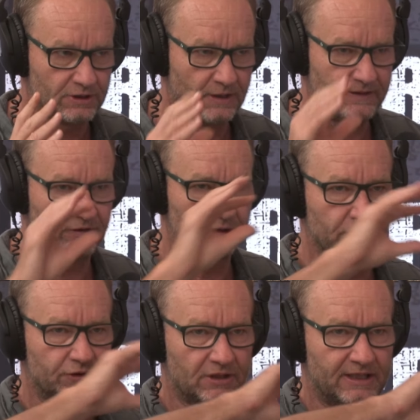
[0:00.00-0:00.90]
So,
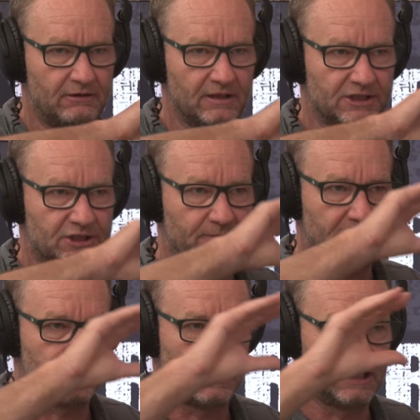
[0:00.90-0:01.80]
evolutionarily
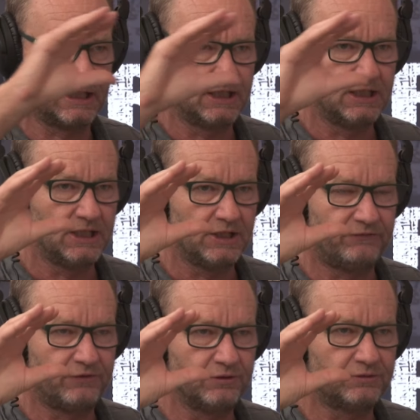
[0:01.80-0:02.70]
speaking,
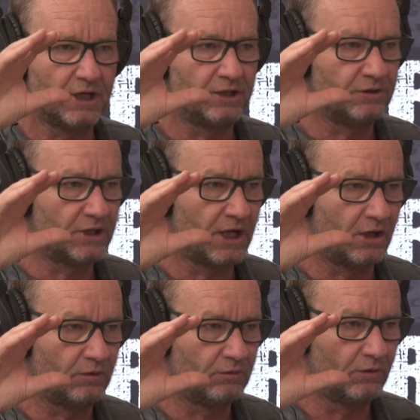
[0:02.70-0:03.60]
if you don't
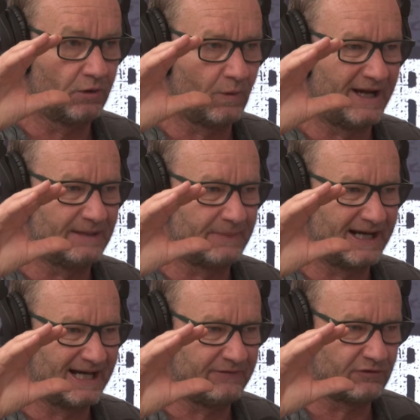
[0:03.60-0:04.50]
know the way to
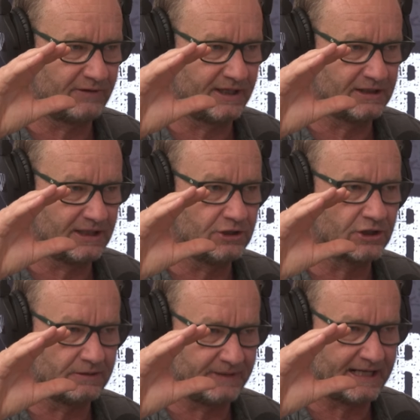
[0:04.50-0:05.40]
behave around here, you're
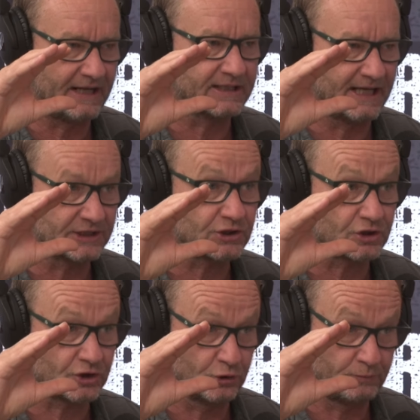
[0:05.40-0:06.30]
going to be an outcast
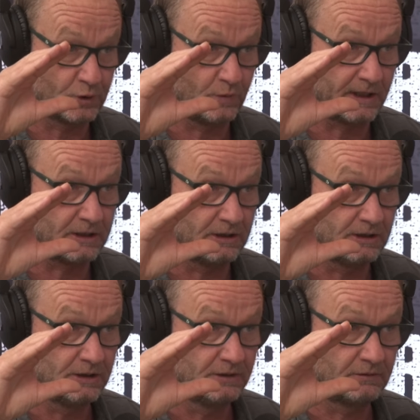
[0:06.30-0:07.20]
super quick,
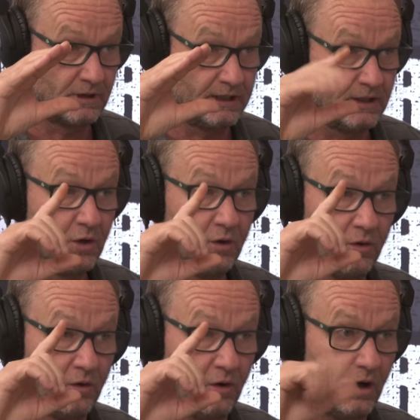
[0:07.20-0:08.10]
right?
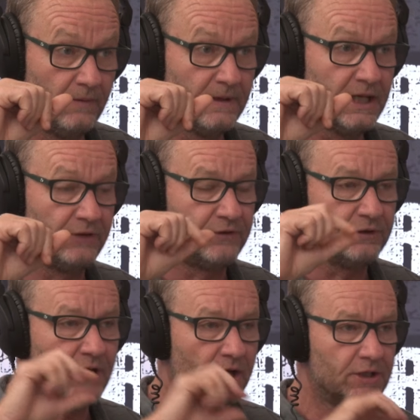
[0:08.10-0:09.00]
Or if
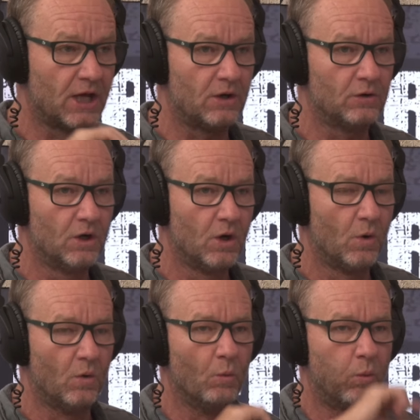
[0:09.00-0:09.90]
you don't know
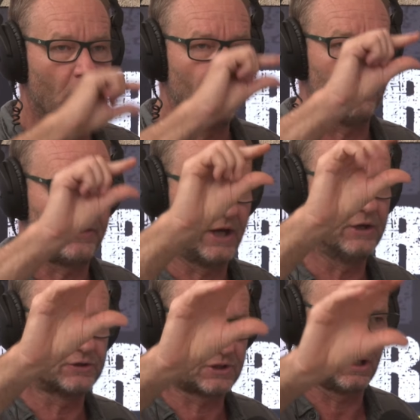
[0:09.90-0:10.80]
what
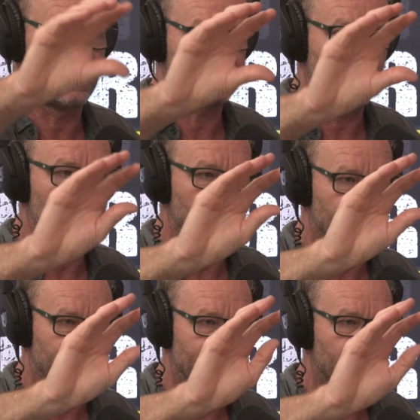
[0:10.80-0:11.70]
those guys over
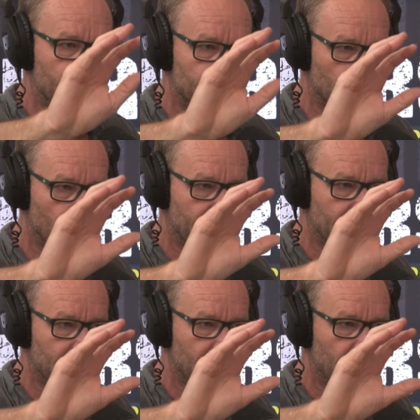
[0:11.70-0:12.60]
there are
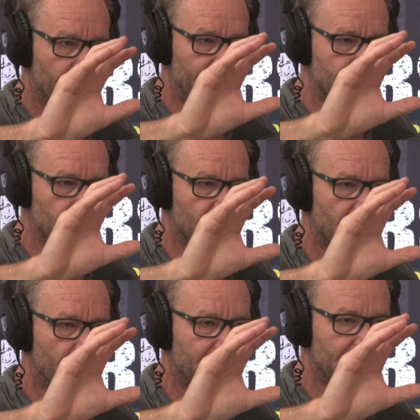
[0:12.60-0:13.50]
doing, then you're going
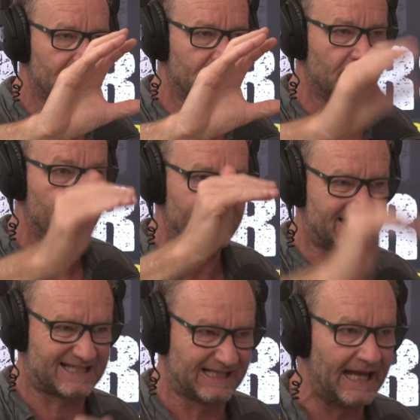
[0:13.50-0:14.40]
to be their
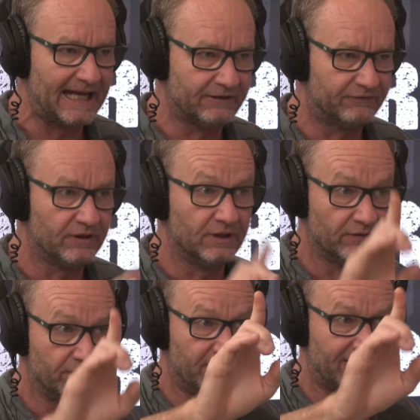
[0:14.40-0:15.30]
slave
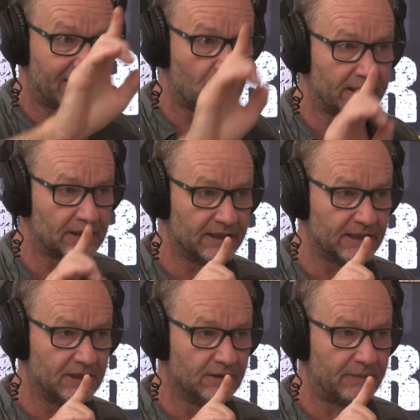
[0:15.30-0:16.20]
very
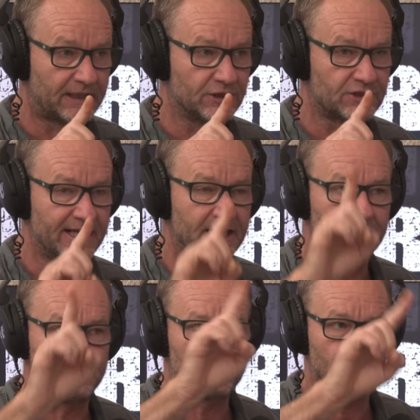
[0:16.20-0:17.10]
quickly mm. because they're going
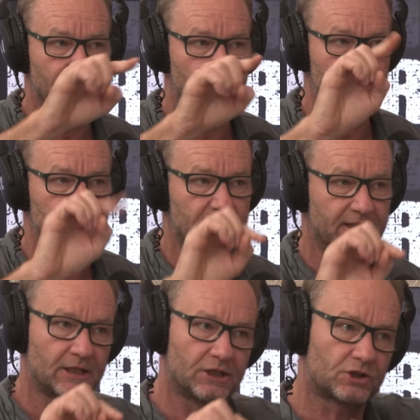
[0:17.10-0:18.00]
to be doing things that
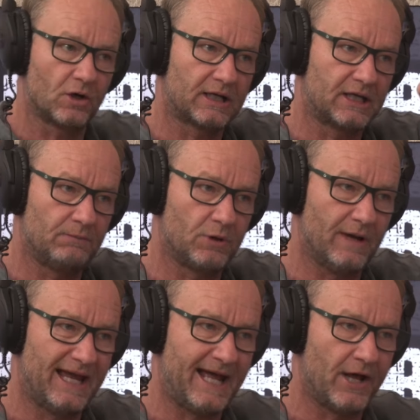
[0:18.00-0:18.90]
they're going to try and keep
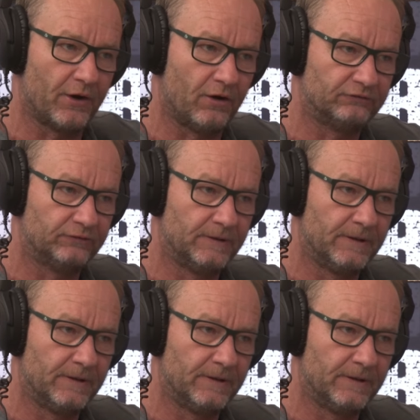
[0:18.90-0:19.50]
you out of.